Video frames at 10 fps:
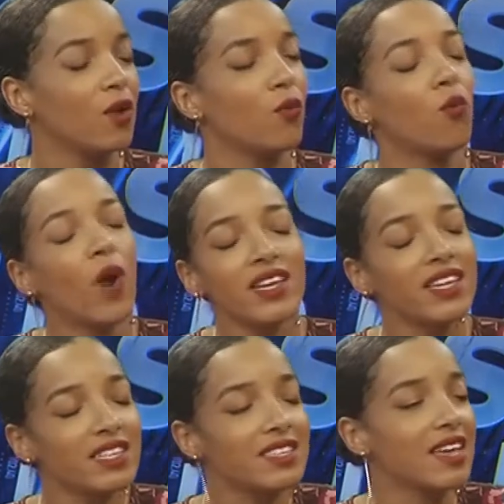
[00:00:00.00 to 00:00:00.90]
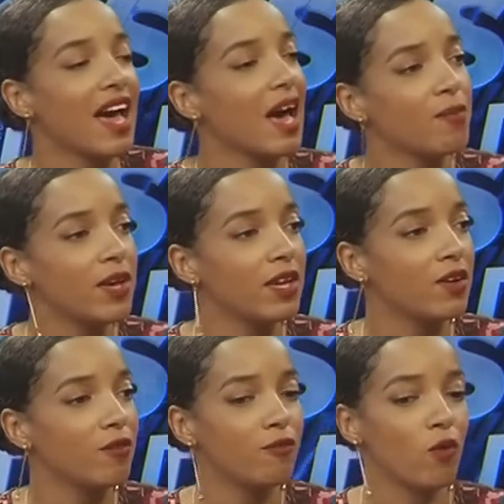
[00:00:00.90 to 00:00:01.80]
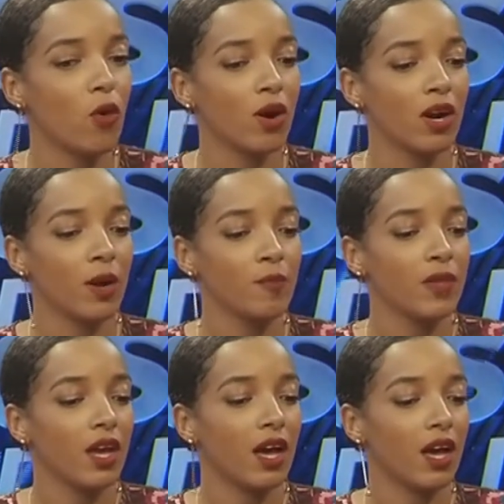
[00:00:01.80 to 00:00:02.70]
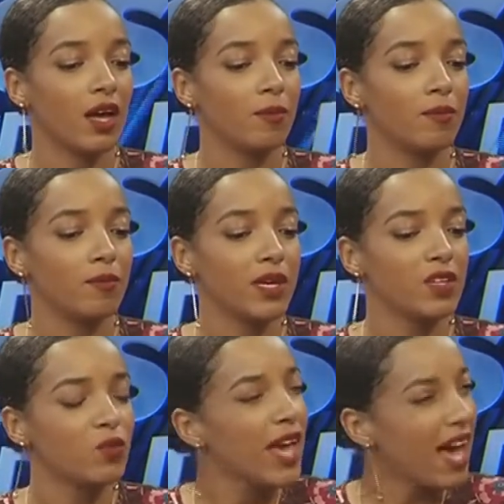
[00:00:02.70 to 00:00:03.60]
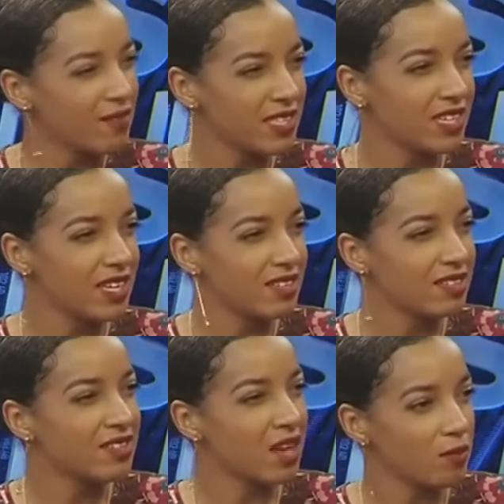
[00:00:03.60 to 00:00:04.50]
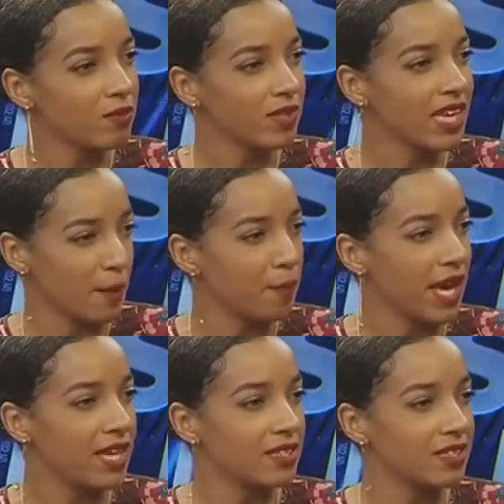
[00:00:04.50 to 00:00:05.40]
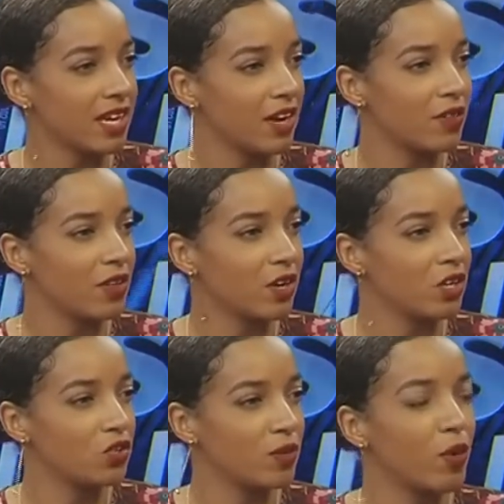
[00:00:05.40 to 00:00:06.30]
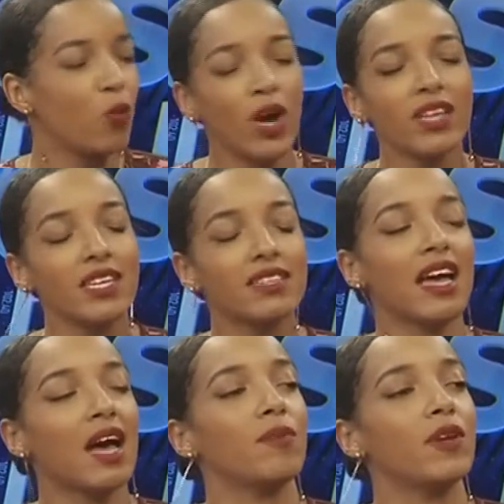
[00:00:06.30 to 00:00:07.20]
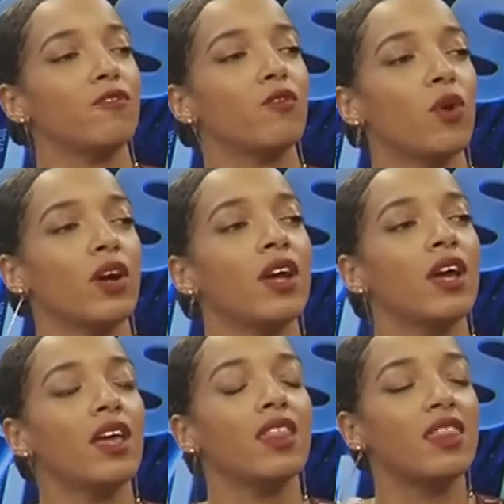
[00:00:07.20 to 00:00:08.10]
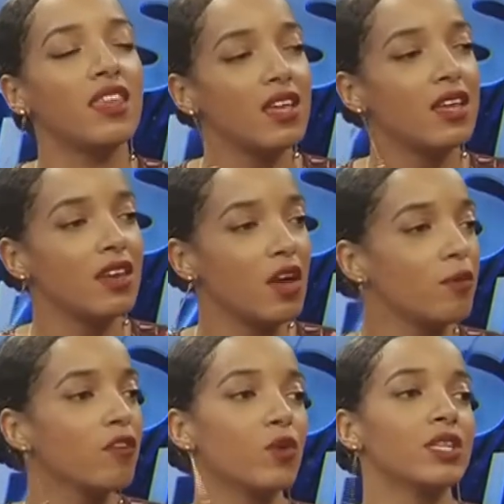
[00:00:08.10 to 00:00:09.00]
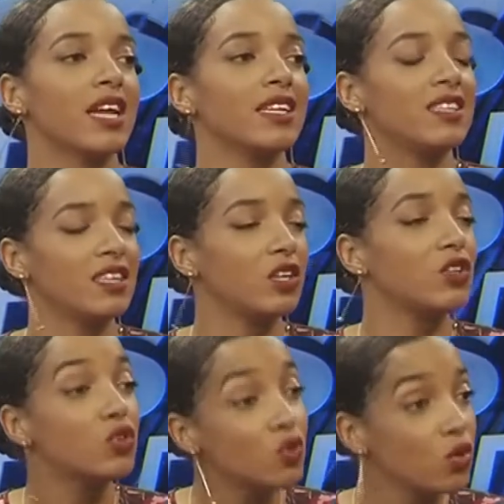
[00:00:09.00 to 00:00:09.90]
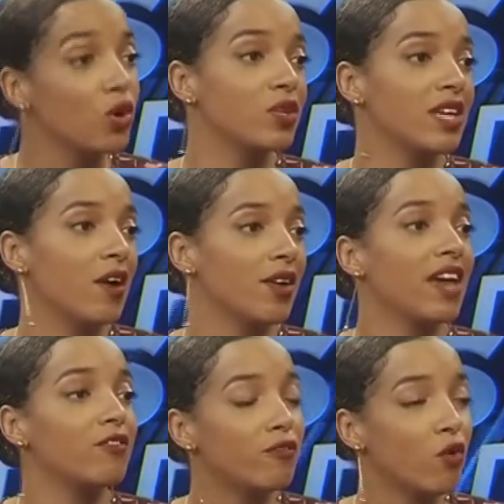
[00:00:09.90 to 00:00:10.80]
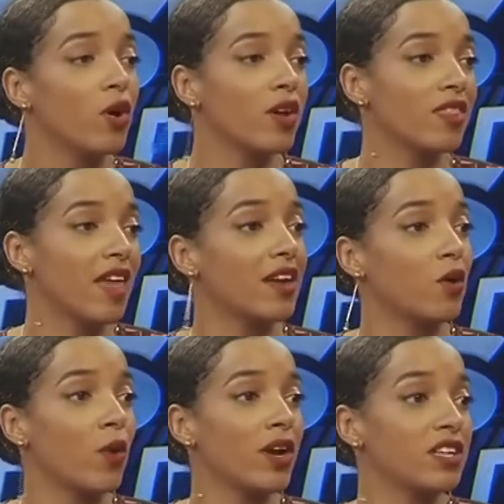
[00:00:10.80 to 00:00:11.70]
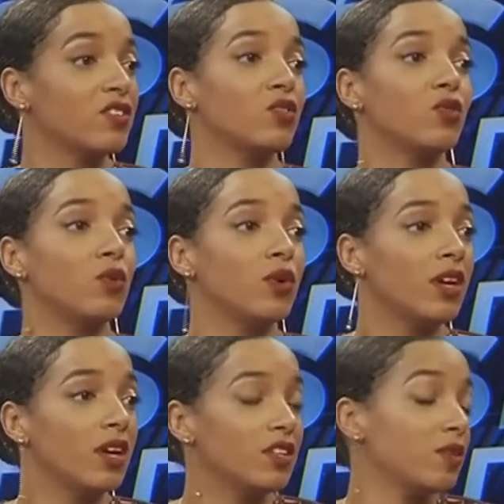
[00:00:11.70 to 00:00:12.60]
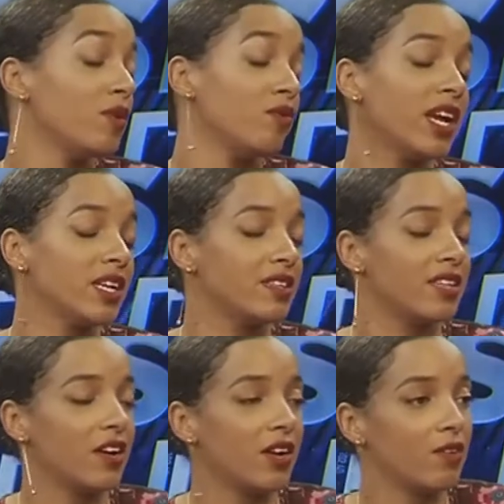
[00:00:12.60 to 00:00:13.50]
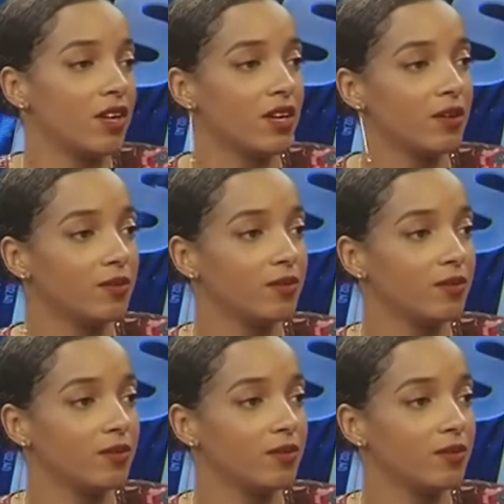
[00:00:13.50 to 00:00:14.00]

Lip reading: What needs to happen for, because we have seen some campaigns here in the country, but what needs to happen for the number of mortality to go down and for that awareness to be raised here in Rwanda?